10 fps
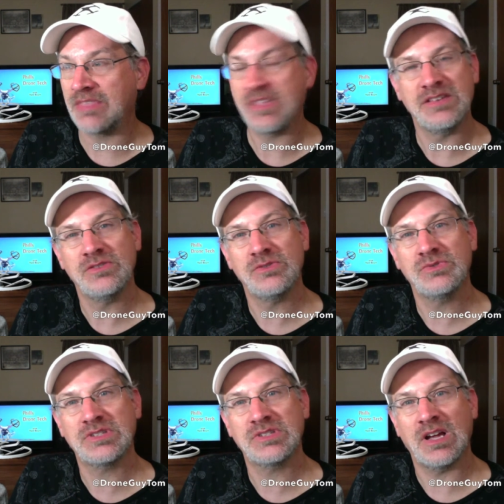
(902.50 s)
they
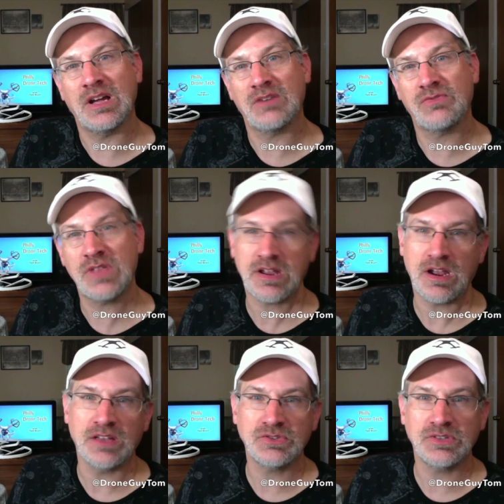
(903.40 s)
use, for that
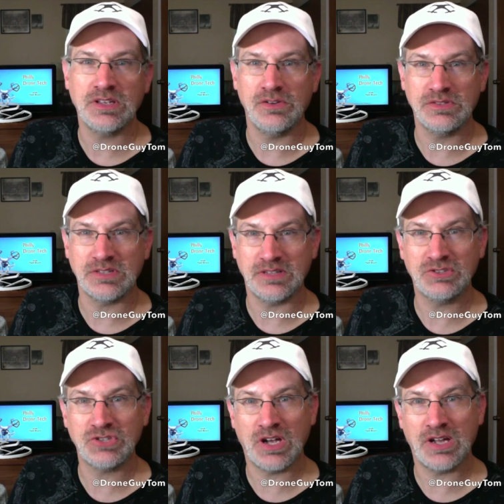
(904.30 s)
concert, they use the
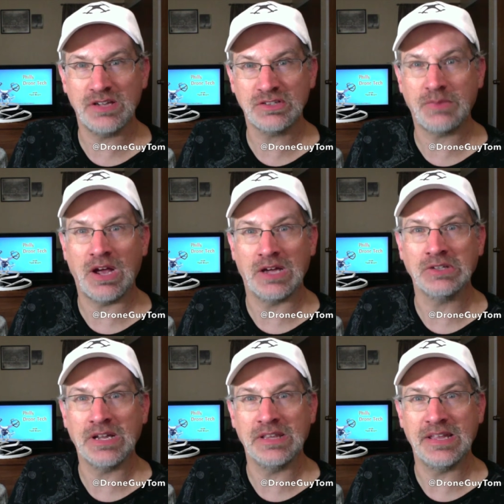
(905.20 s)
DJI
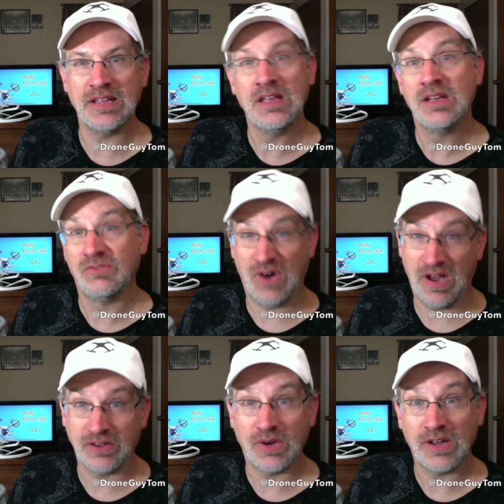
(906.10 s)
Inspire, and they
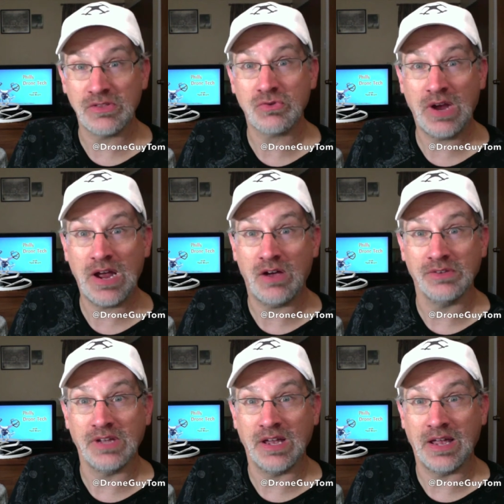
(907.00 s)
fly it around the crowd
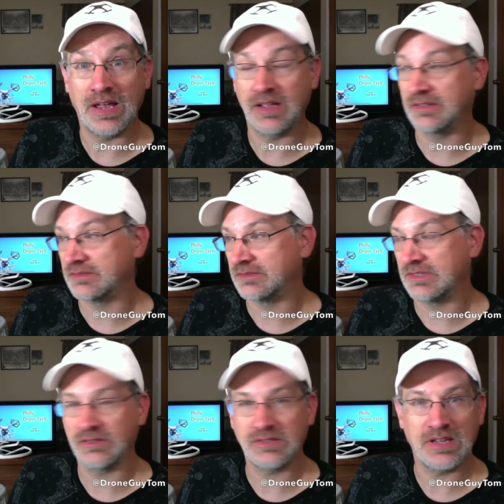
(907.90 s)

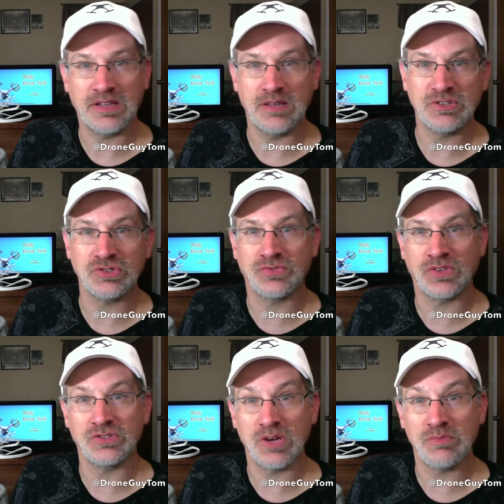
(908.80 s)
and, you know, take images for
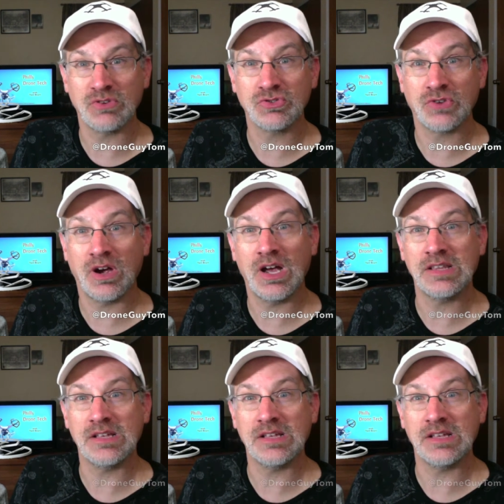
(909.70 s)
the Jumbotron, and